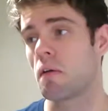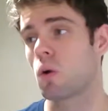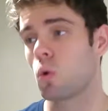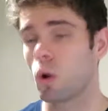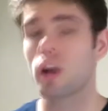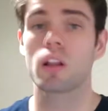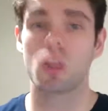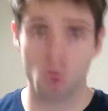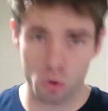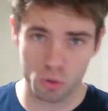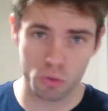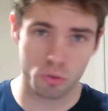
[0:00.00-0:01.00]
quite a
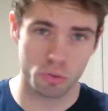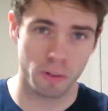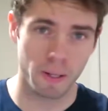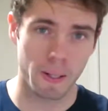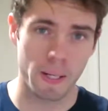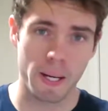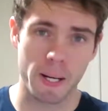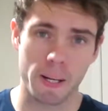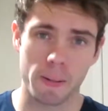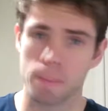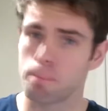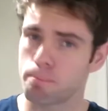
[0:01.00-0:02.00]
lot
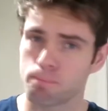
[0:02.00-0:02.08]
of